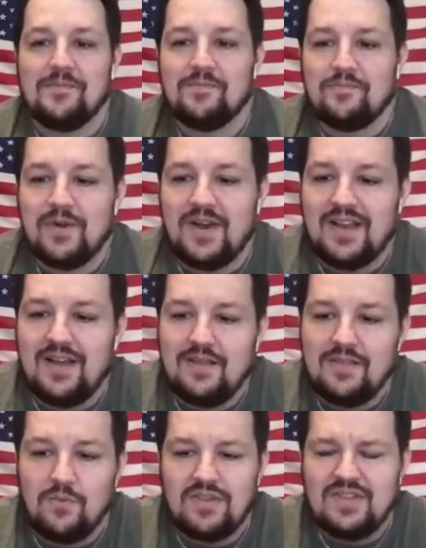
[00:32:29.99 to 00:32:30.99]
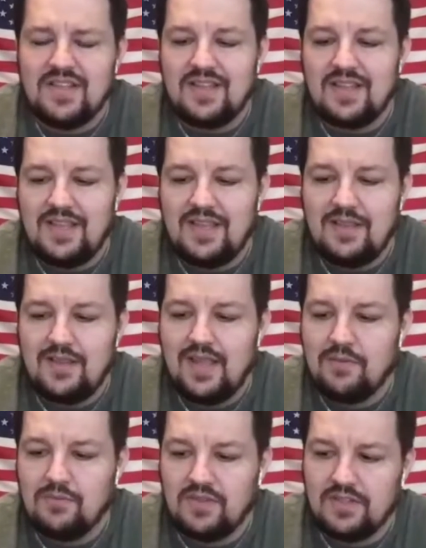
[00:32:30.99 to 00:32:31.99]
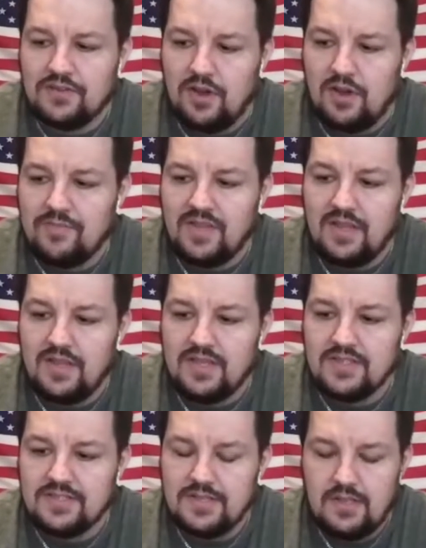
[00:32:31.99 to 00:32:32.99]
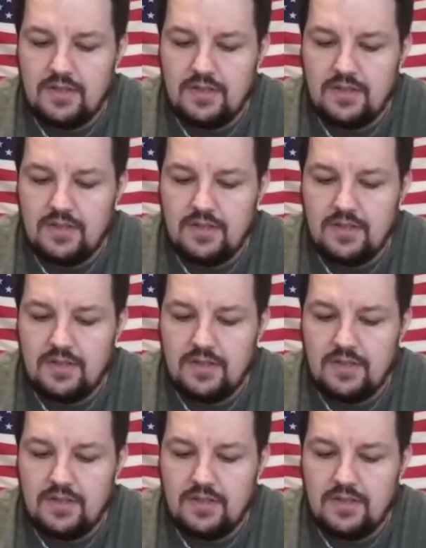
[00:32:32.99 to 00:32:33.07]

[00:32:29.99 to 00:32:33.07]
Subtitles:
But the one thing that he really taught me is,